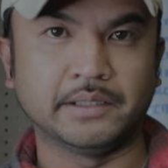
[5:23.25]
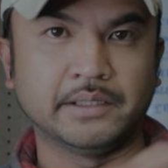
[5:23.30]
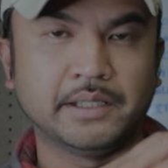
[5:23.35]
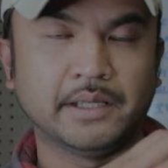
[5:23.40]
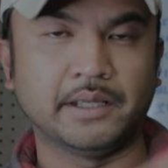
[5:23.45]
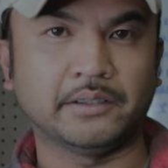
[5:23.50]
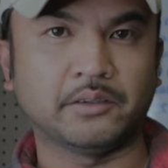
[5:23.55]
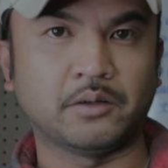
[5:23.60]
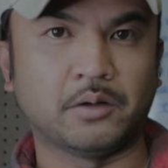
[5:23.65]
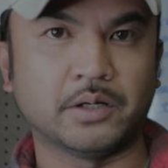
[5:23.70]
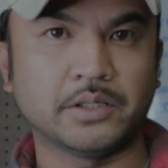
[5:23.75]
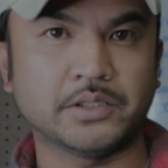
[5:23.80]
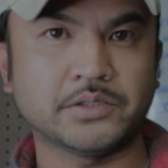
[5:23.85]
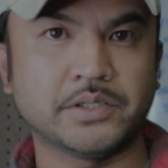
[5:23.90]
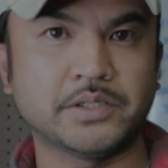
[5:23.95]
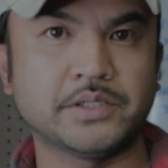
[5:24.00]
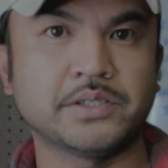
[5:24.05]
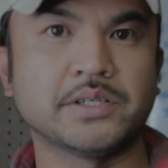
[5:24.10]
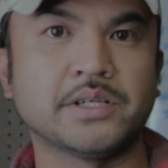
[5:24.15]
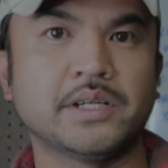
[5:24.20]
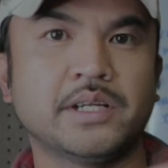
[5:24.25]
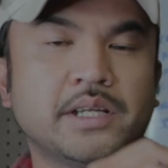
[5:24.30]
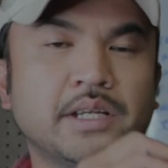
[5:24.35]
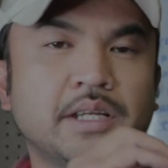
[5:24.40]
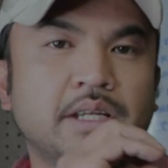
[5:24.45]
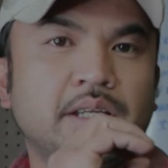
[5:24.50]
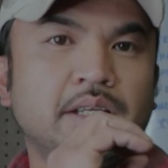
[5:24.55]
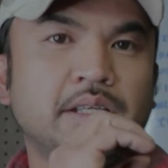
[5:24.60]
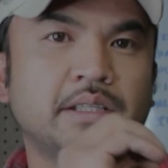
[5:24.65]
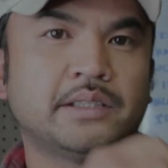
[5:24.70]
the cartridge.
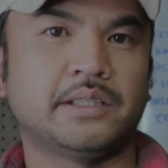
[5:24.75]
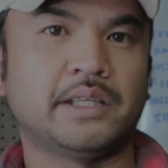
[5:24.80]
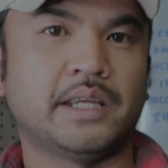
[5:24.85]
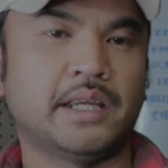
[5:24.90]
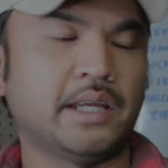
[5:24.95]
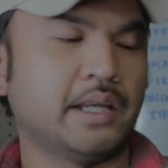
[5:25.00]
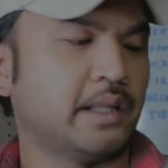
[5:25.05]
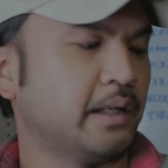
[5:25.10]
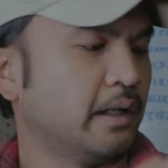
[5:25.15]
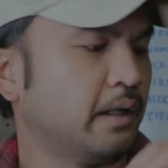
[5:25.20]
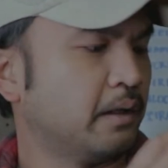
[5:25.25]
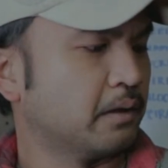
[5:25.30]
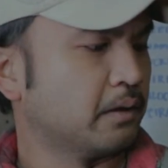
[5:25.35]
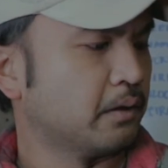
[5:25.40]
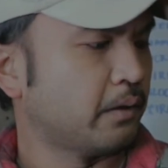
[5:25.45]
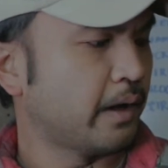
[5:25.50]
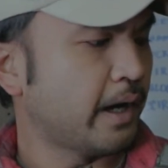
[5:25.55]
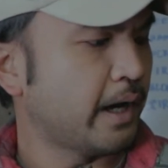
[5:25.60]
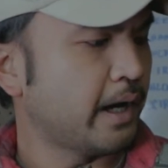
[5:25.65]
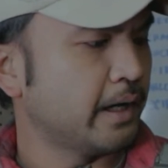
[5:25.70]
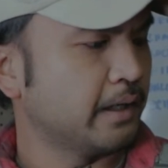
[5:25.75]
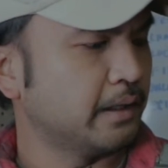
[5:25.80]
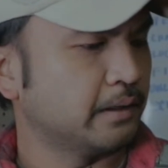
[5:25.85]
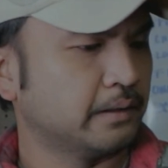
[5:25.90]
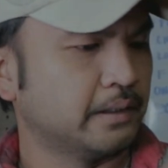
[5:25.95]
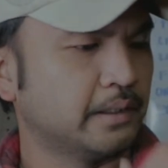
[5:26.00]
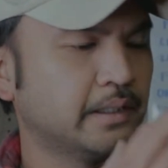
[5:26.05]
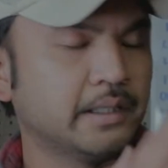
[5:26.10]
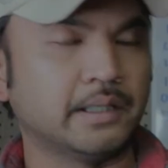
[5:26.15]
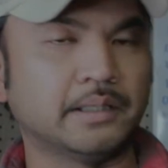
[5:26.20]
Then it'll
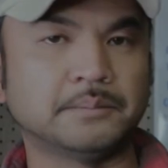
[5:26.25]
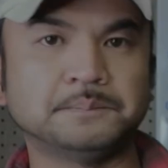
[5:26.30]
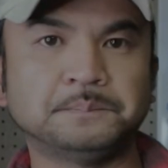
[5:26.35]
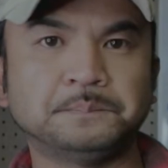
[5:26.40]
create the